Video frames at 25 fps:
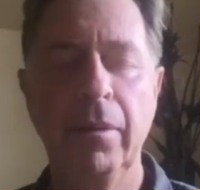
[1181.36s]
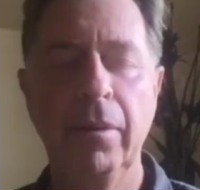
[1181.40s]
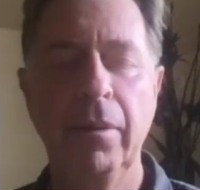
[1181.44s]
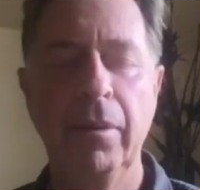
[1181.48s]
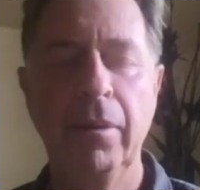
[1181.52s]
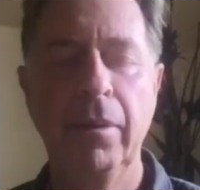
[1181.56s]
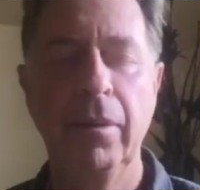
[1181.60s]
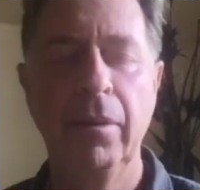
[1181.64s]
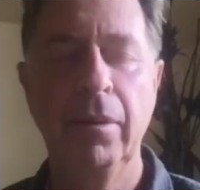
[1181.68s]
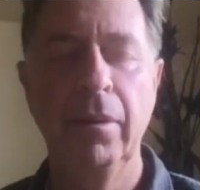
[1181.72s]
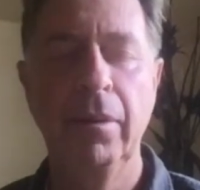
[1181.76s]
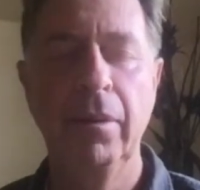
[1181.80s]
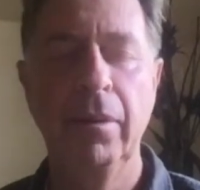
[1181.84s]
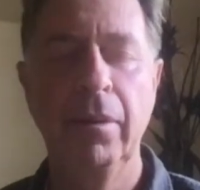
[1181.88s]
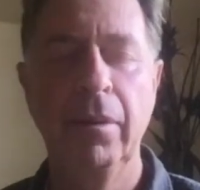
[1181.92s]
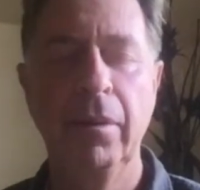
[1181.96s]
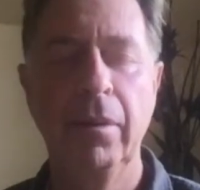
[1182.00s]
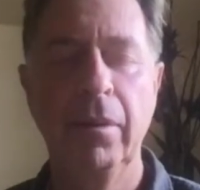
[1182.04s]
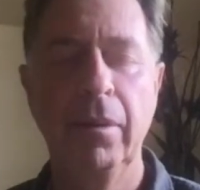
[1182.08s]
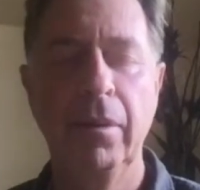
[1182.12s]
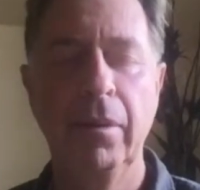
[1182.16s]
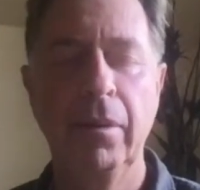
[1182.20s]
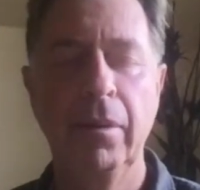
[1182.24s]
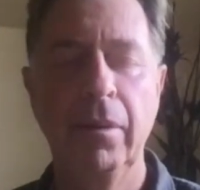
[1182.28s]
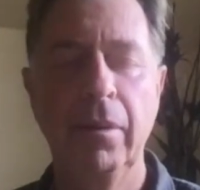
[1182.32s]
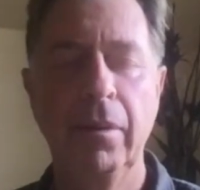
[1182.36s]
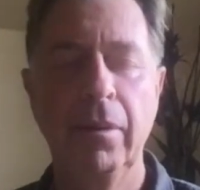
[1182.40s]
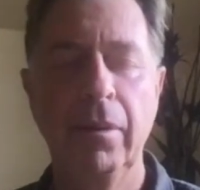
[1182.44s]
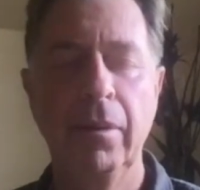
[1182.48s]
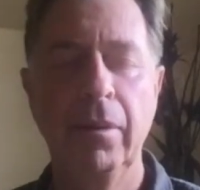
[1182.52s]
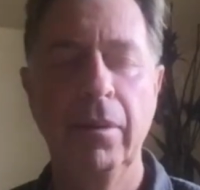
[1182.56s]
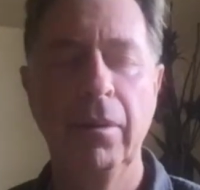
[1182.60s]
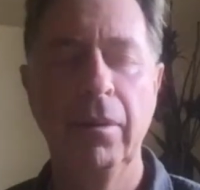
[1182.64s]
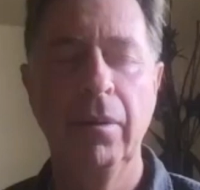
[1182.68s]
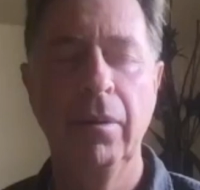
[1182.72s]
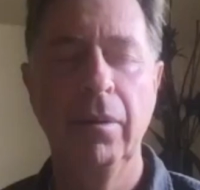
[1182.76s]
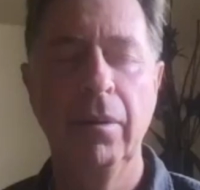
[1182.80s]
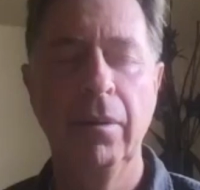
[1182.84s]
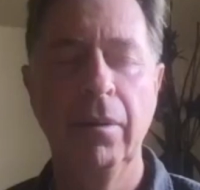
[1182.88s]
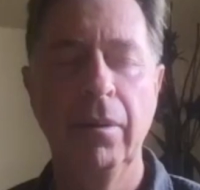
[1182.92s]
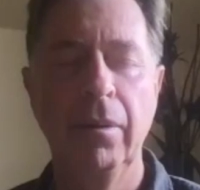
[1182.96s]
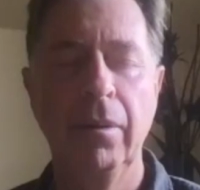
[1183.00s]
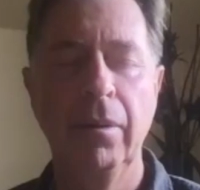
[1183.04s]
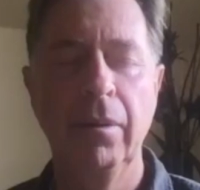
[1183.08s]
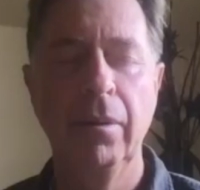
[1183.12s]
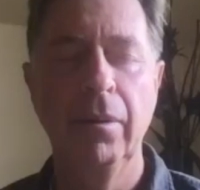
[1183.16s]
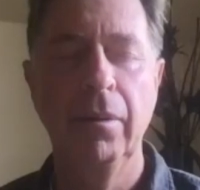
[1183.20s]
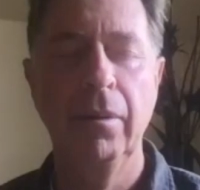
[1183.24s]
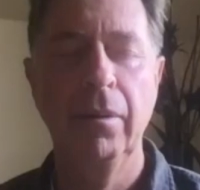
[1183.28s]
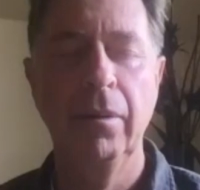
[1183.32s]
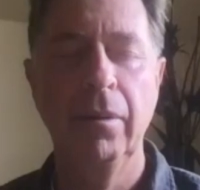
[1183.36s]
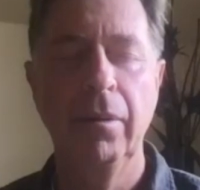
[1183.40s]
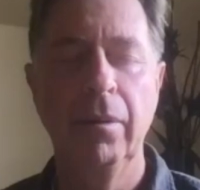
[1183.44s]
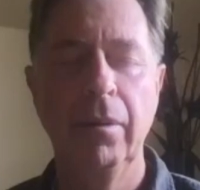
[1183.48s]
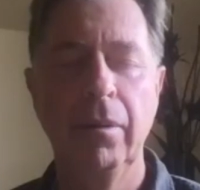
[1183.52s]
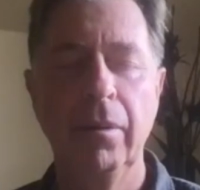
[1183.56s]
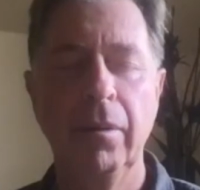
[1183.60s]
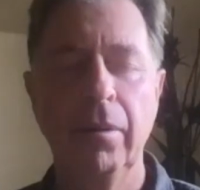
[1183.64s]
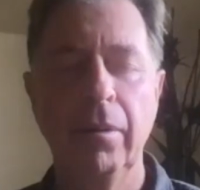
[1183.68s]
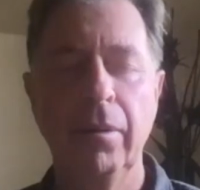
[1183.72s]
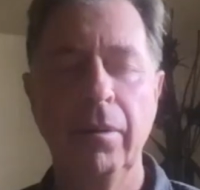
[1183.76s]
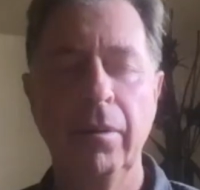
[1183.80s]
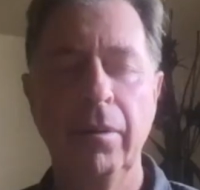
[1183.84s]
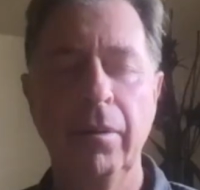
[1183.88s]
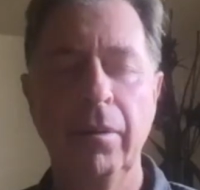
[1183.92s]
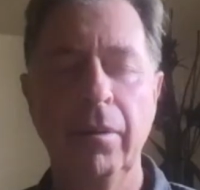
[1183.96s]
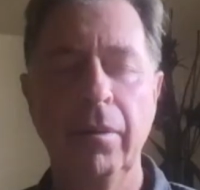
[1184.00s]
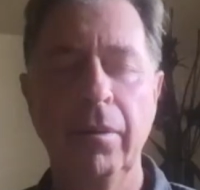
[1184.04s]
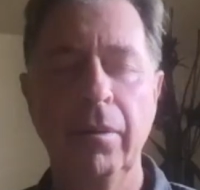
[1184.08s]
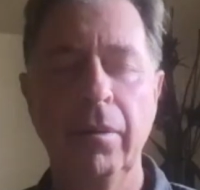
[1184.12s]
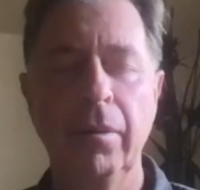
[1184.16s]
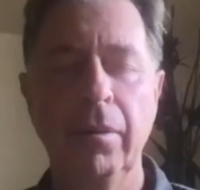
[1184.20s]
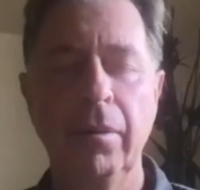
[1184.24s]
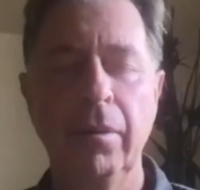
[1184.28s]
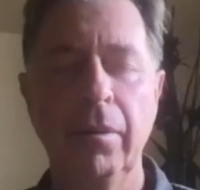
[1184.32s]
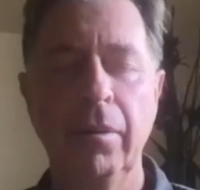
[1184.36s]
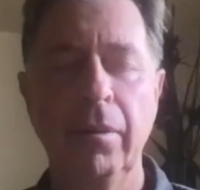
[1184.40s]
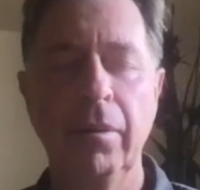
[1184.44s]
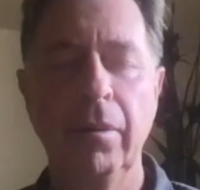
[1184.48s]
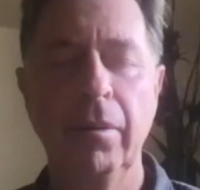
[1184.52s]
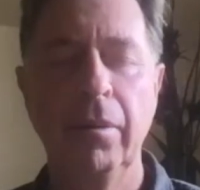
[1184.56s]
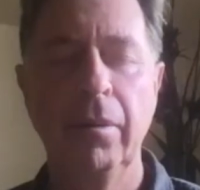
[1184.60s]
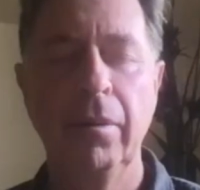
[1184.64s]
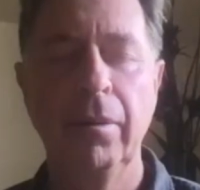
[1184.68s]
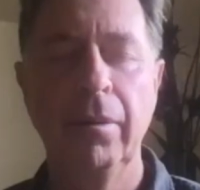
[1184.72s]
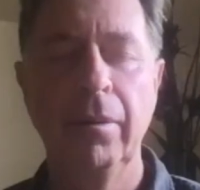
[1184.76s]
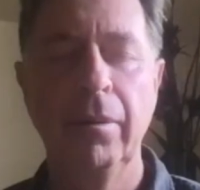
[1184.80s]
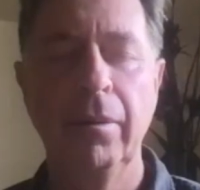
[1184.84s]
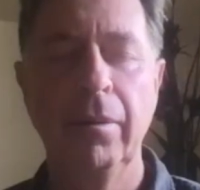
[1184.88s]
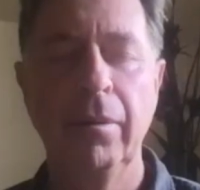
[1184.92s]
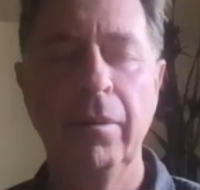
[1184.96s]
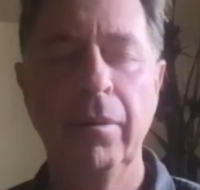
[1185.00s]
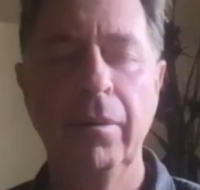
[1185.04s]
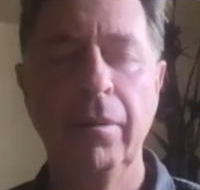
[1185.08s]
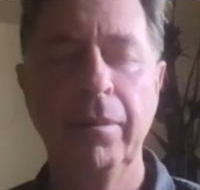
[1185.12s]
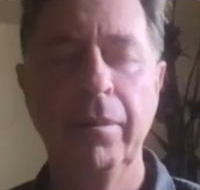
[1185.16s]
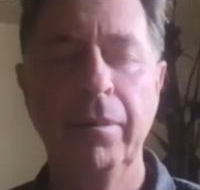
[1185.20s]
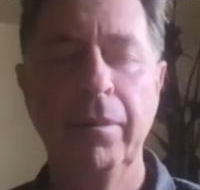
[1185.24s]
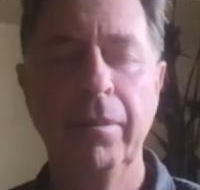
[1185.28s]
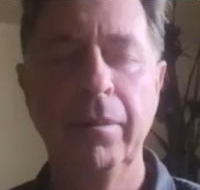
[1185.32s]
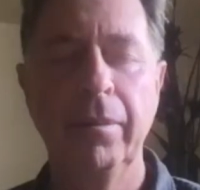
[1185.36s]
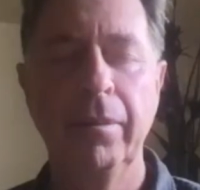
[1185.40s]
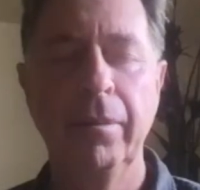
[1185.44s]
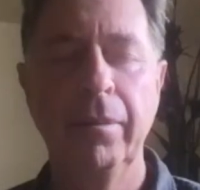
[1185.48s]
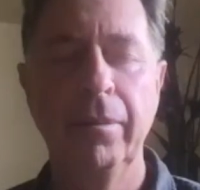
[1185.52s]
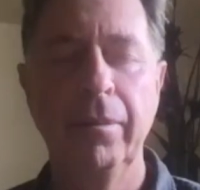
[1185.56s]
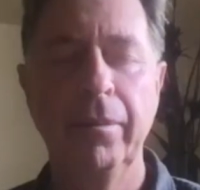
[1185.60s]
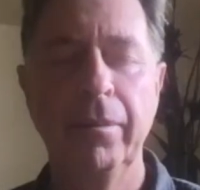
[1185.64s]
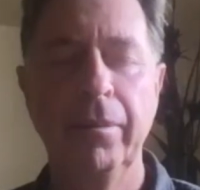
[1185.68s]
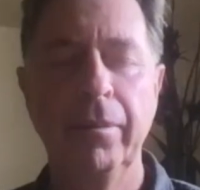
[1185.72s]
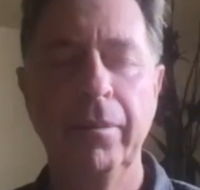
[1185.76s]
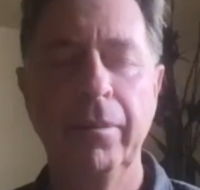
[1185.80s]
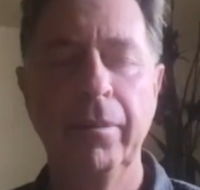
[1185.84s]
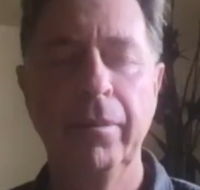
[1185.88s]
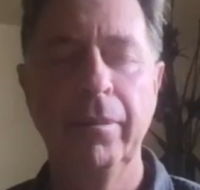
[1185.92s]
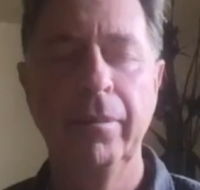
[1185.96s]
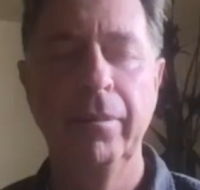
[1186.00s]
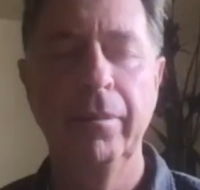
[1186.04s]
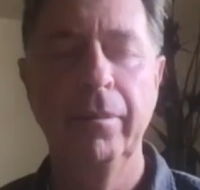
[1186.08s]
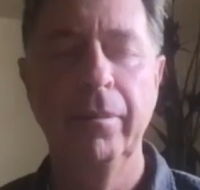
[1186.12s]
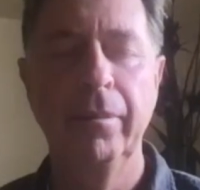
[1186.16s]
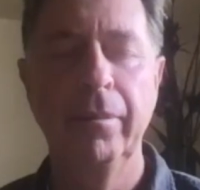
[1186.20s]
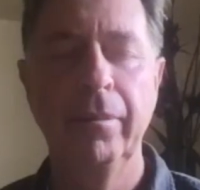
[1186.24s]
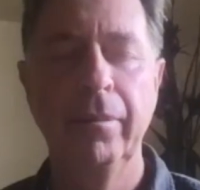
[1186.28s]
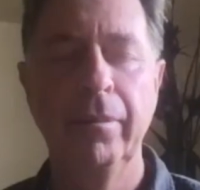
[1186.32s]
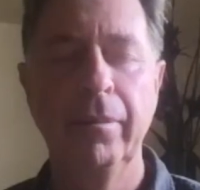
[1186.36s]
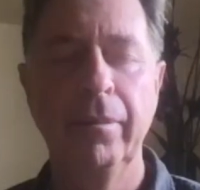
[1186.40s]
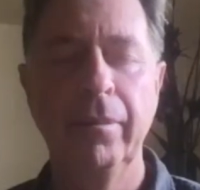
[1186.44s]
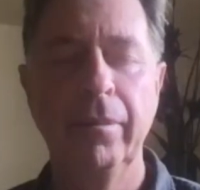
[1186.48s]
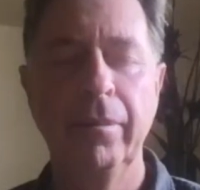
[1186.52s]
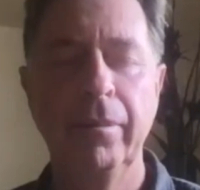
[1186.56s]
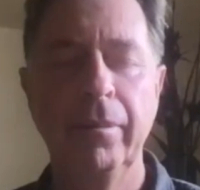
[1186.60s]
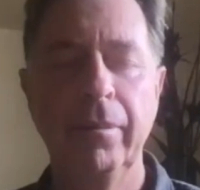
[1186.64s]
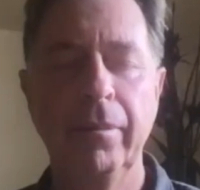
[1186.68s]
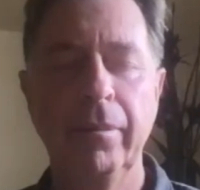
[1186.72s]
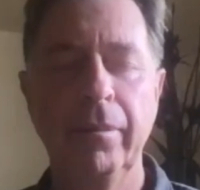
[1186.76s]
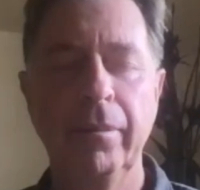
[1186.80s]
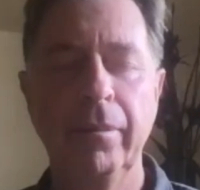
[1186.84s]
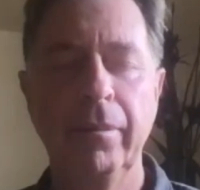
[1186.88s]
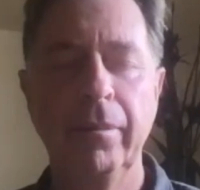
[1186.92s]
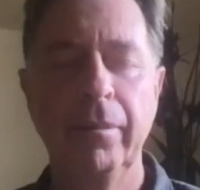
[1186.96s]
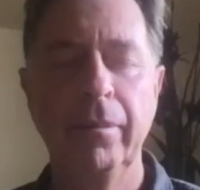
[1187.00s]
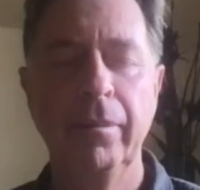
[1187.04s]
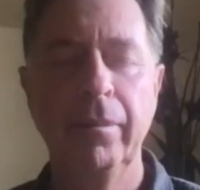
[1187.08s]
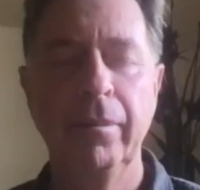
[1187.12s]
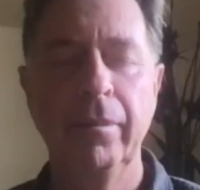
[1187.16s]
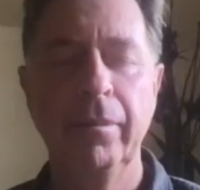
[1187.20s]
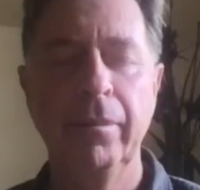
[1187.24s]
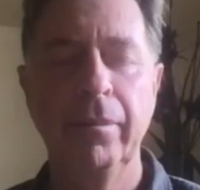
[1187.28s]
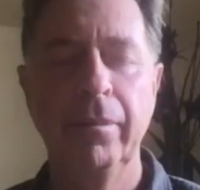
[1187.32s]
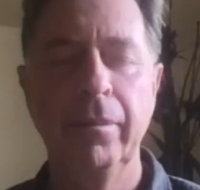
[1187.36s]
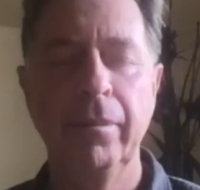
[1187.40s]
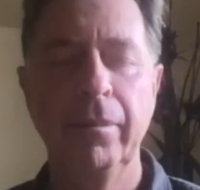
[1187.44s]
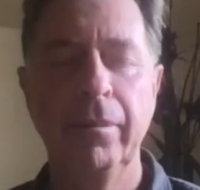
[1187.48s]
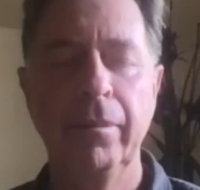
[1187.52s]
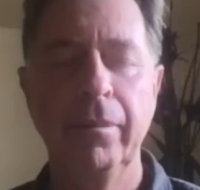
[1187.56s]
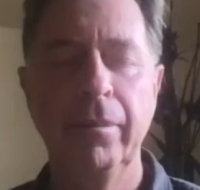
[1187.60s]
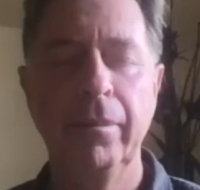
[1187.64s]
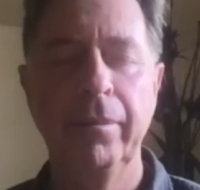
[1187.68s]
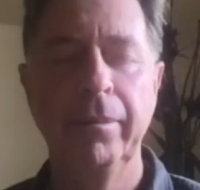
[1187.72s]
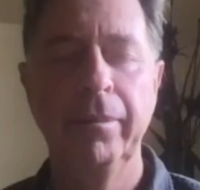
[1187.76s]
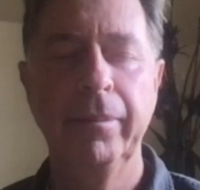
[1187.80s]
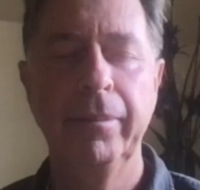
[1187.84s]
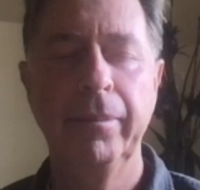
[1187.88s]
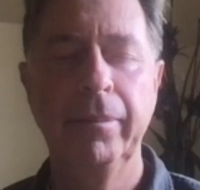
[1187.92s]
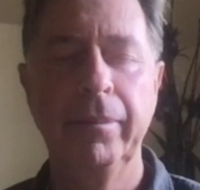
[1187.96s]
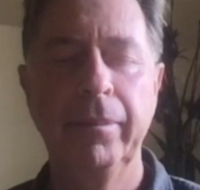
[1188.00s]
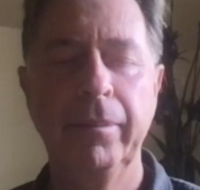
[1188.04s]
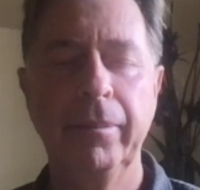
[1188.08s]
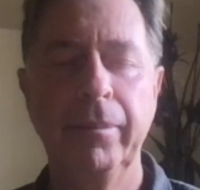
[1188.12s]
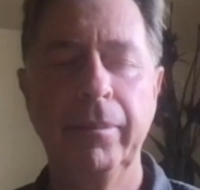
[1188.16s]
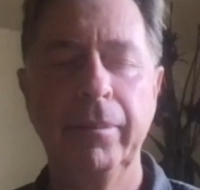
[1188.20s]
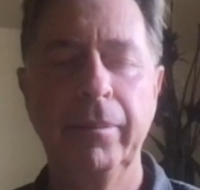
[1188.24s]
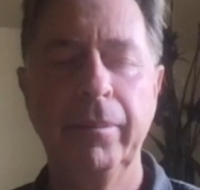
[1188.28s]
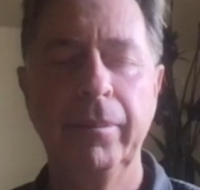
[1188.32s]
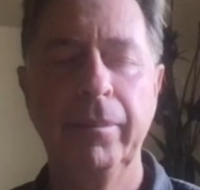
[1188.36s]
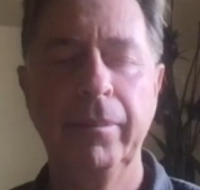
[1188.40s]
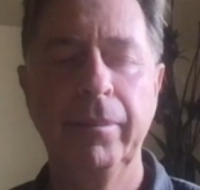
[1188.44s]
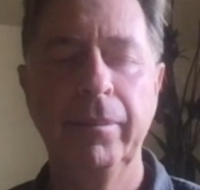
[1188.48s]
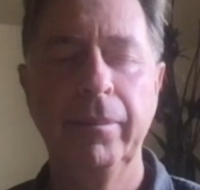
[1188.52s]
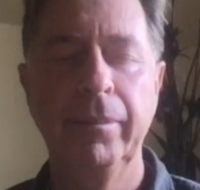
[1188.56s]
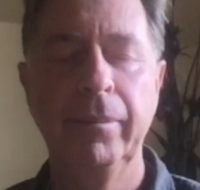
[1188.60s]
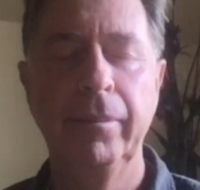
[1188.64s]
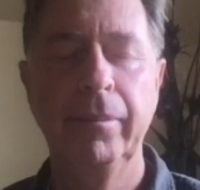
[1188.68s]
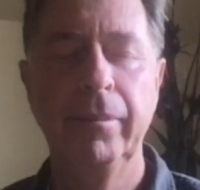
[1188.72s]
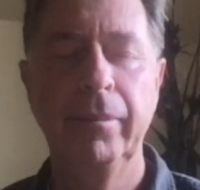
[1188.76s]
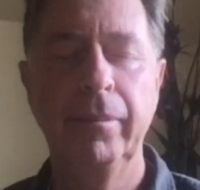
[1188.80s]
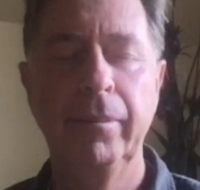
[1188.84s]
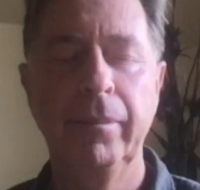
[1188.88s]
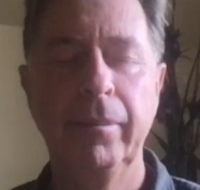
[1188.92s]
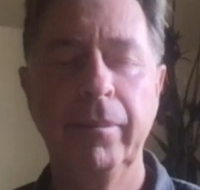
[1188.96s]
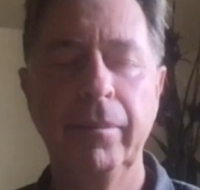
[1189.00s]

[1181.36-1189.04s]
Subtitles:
(no one is talking)